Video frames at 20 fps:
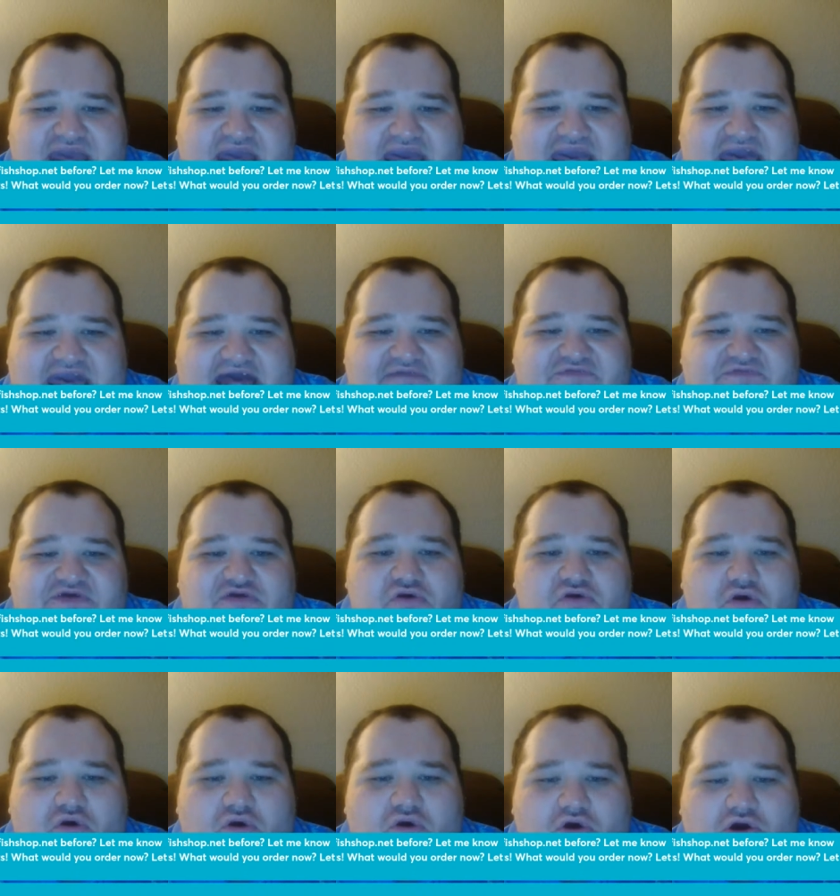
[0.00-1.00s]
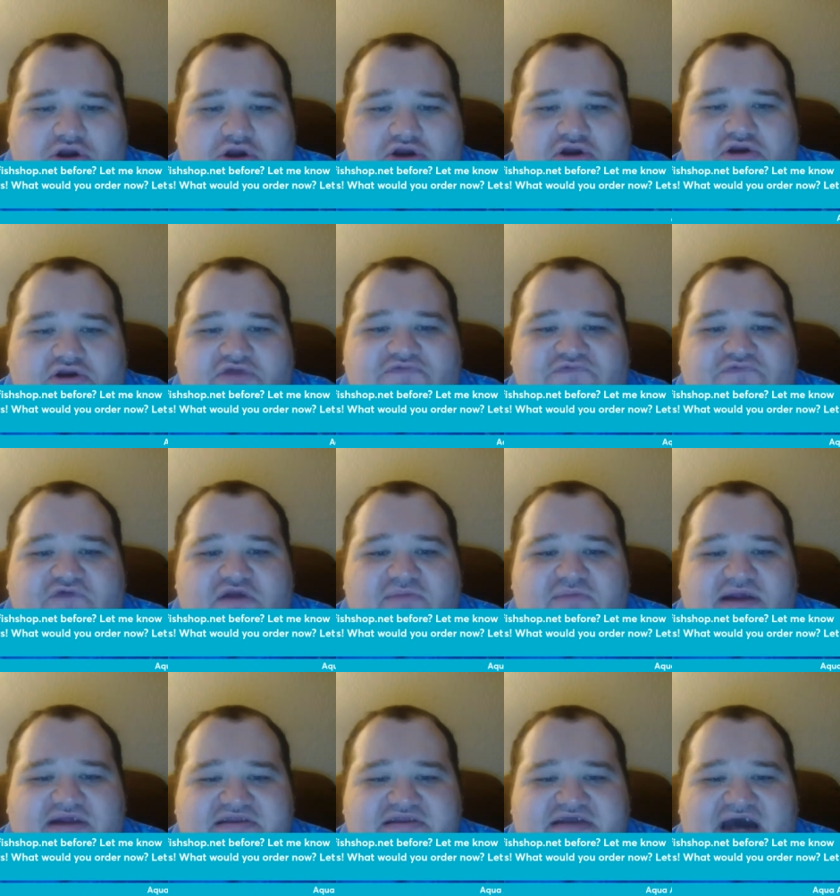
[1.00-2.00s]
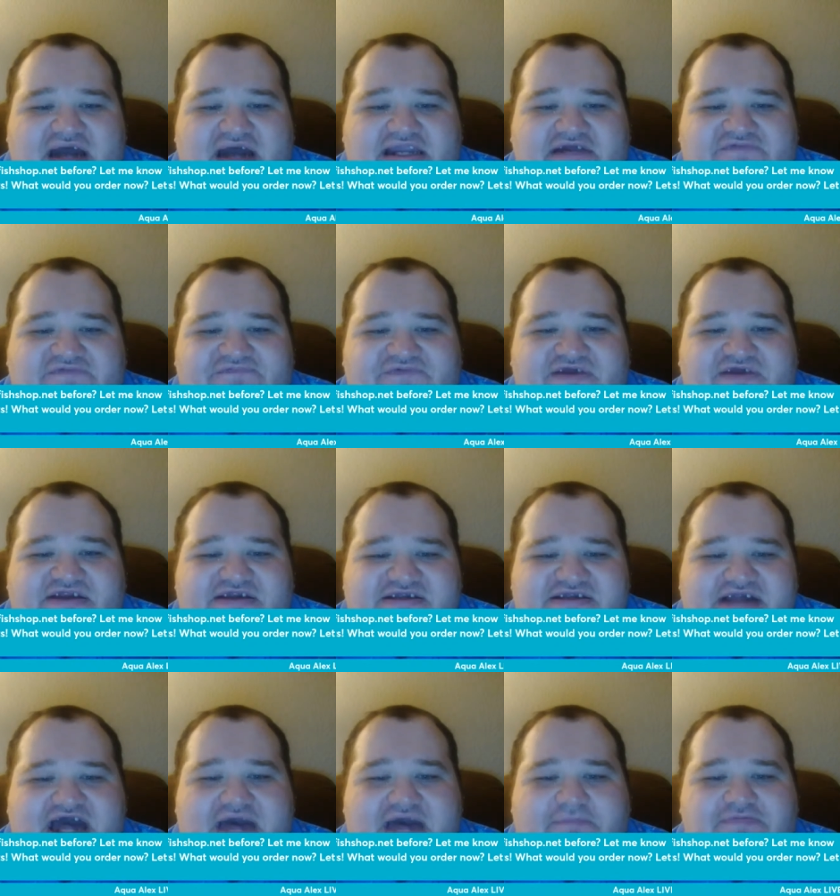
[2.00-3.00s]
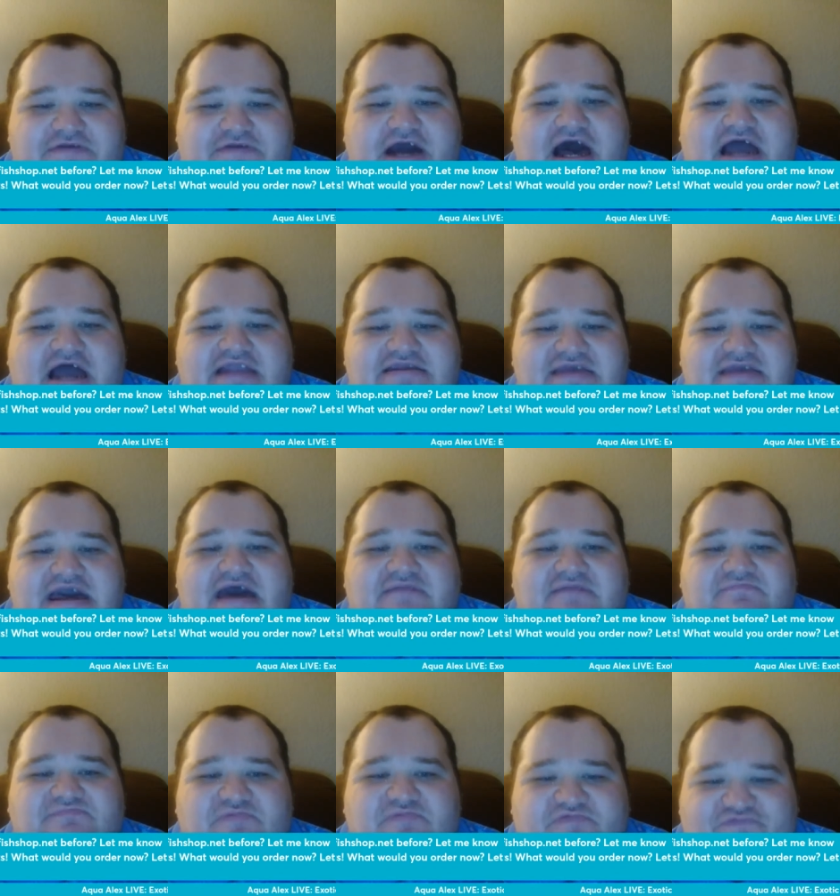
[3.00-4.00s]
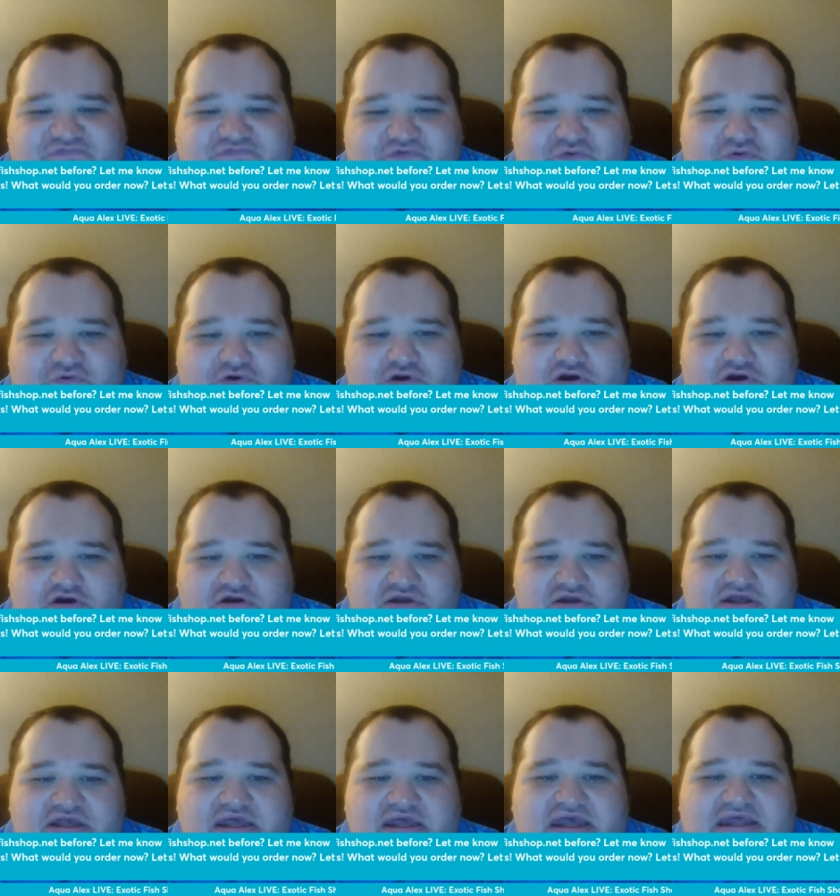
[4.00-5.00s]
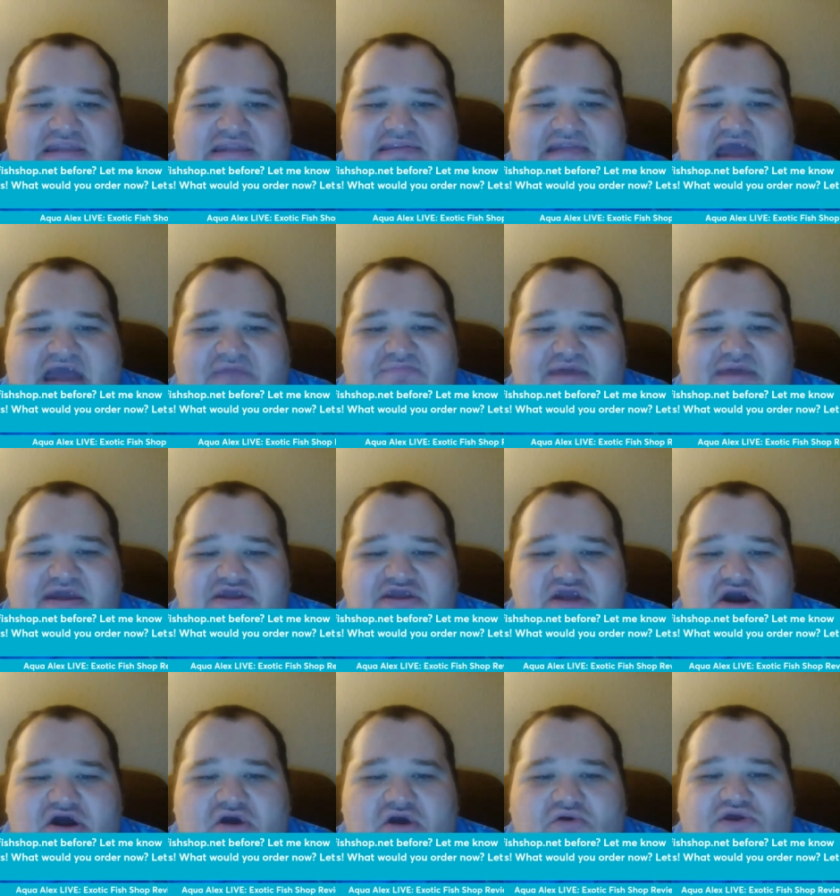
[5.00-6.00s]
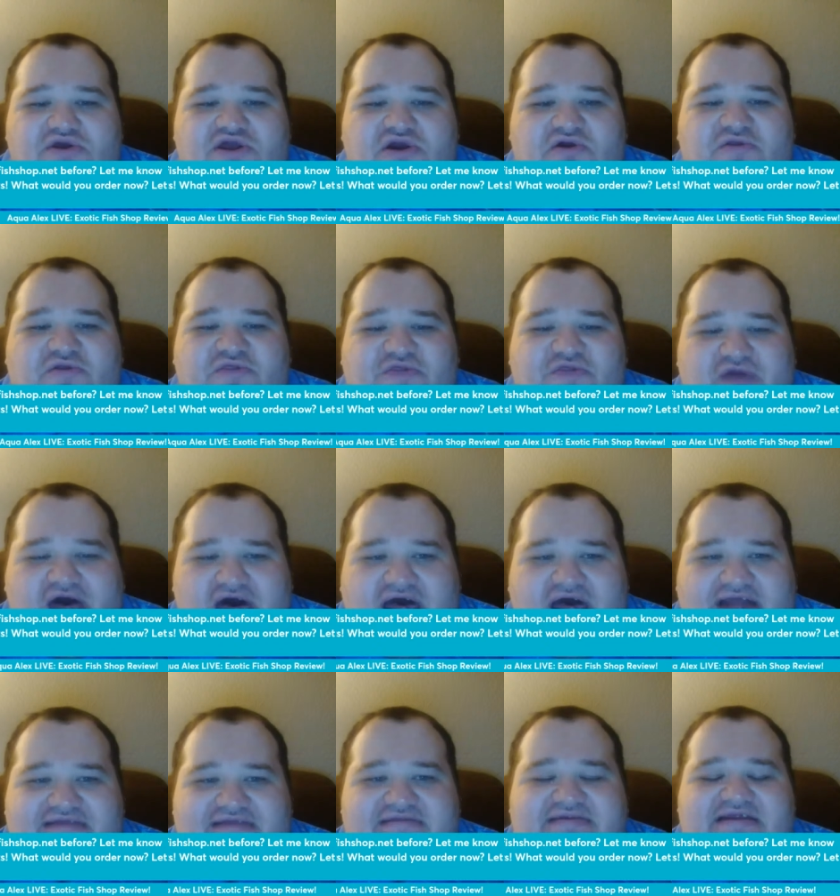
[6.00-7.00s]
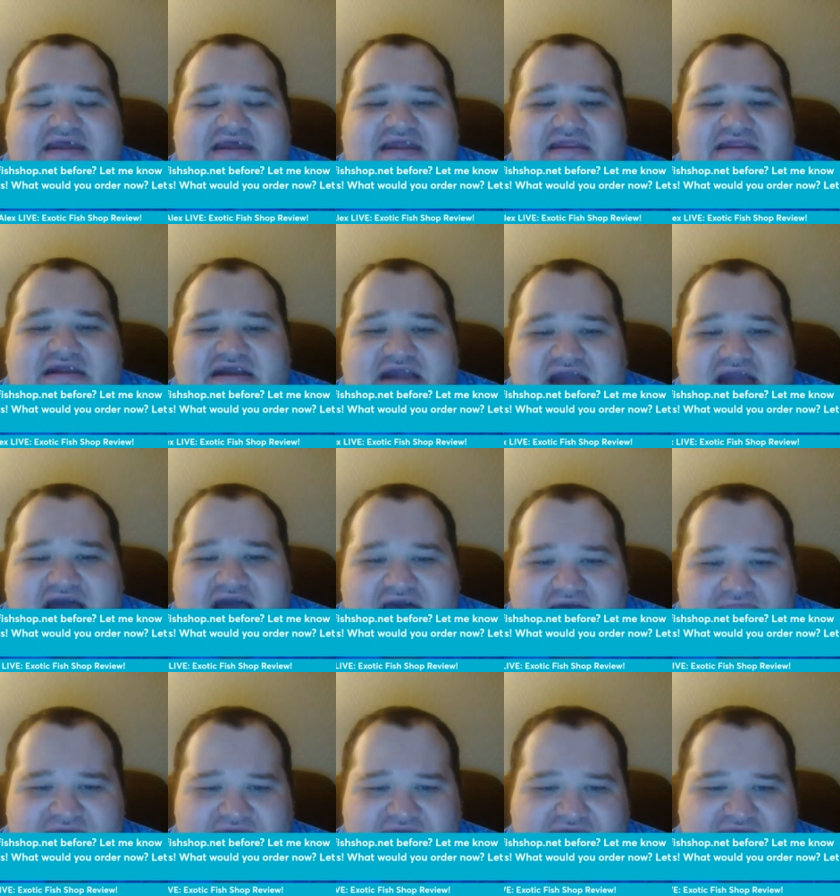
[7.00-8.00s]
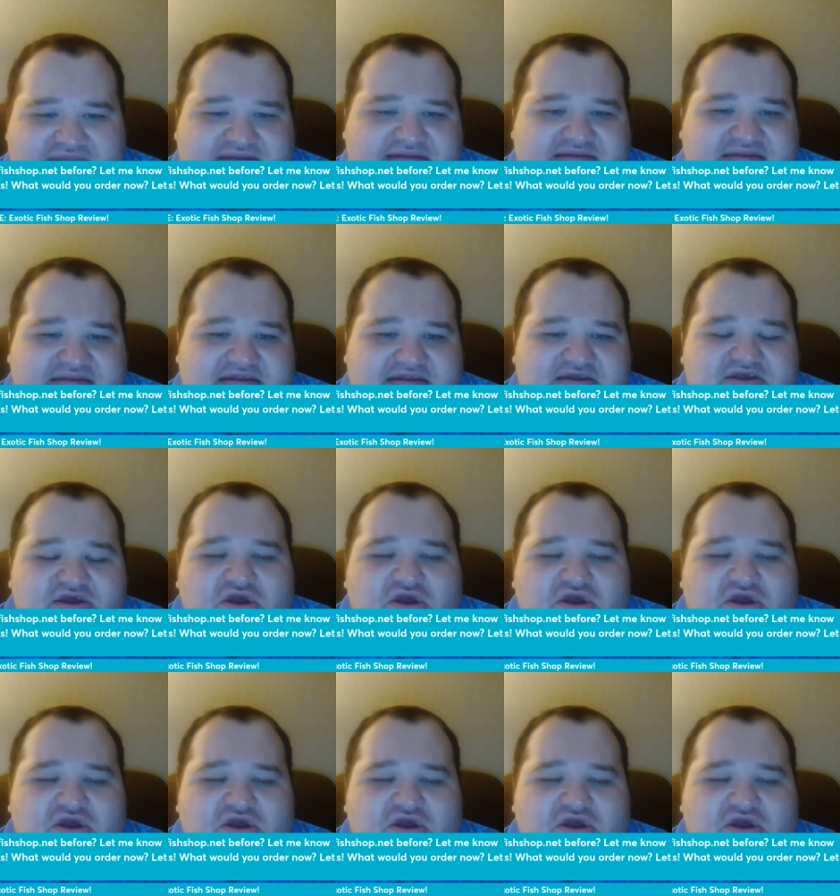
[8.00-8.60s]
Have you ordered from exoticfishshop.net before? Let me know your thoughts in the comments.